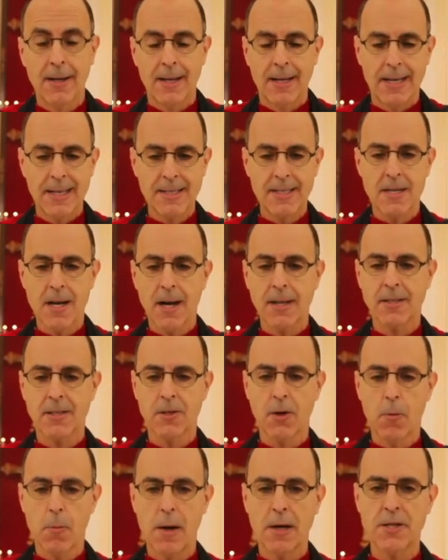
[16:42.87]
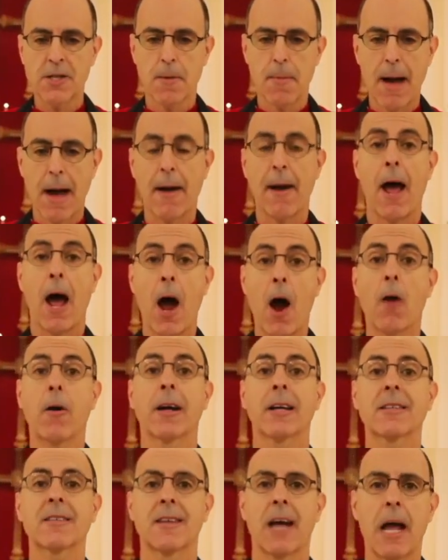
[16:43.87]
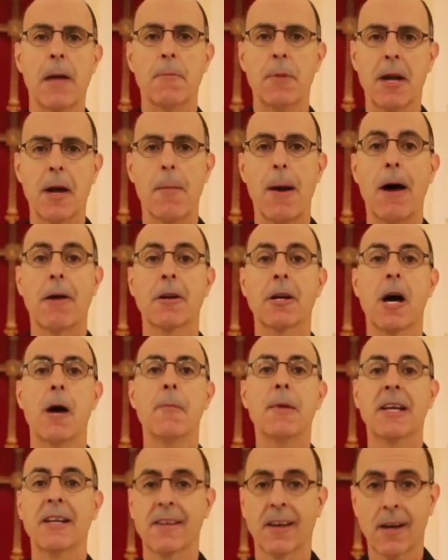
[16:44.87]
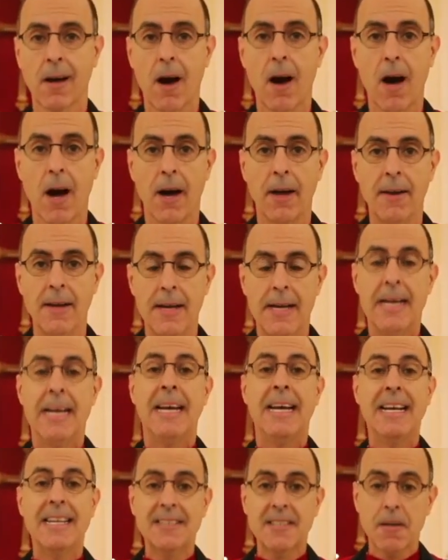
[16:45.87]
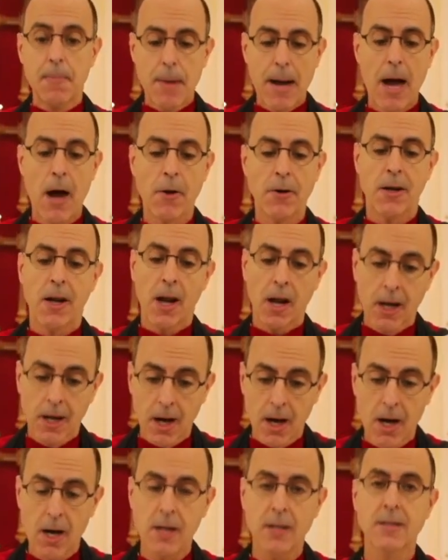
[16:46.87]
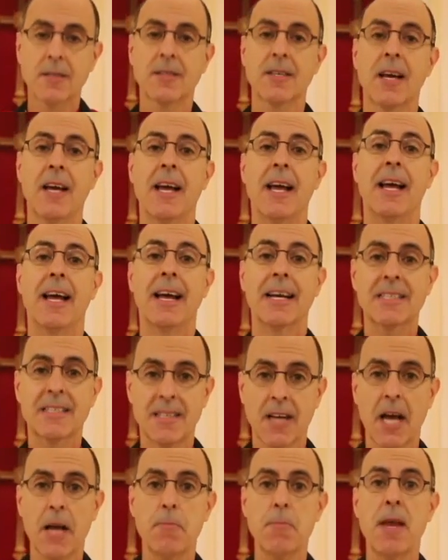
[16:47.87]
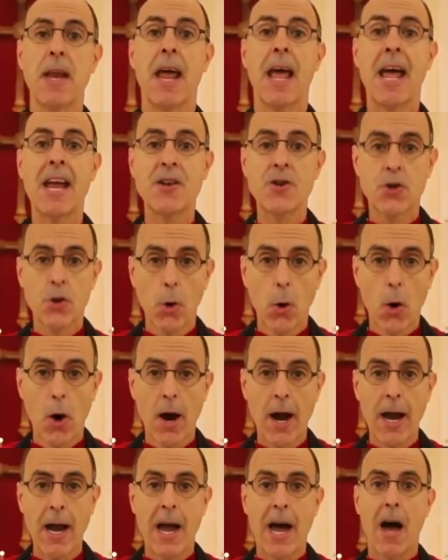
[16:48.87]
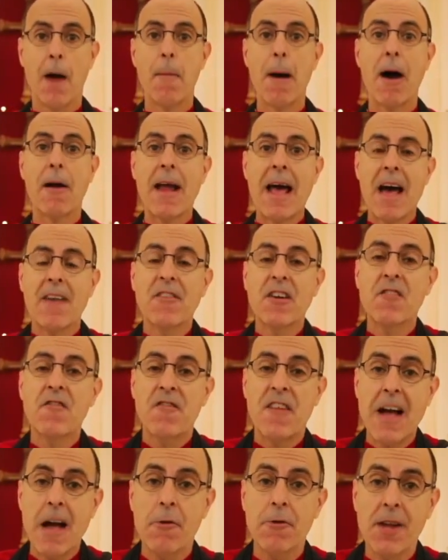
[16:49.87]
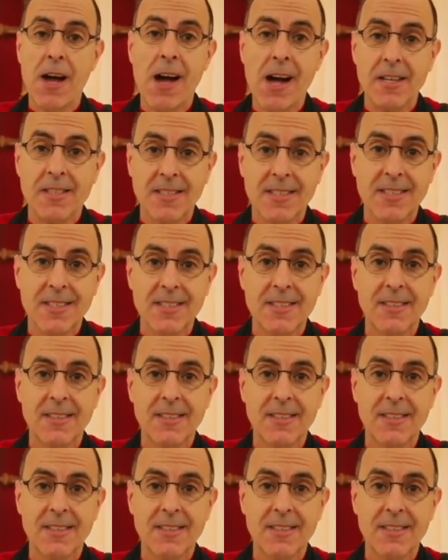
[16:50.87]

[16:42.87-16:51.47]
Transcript: It's not so much about our excitement about coming to God. It's about God's excitement and joy about having found us.